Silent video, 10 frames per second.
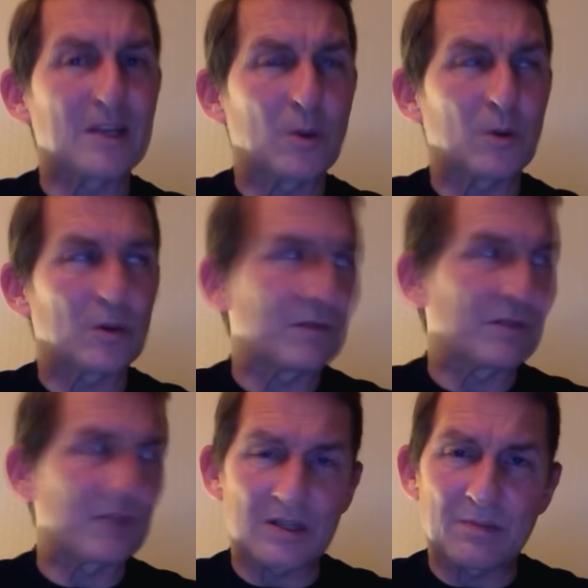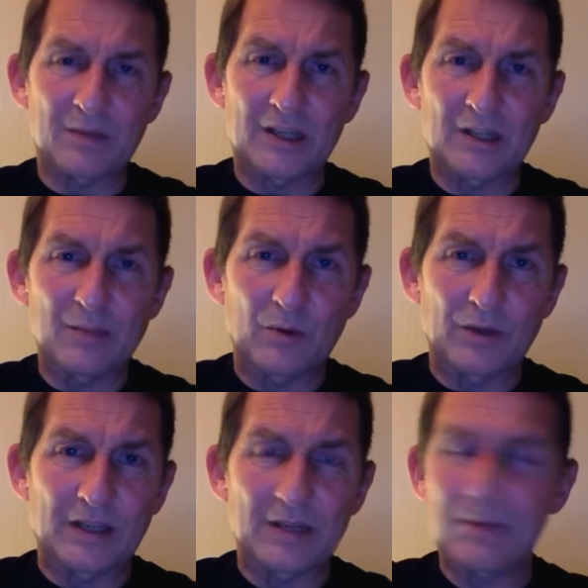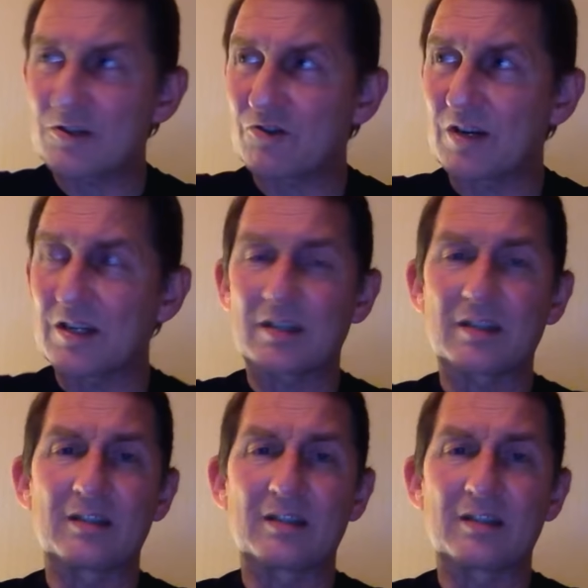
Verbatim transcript: court in front of the beak in the morning in the magistrates?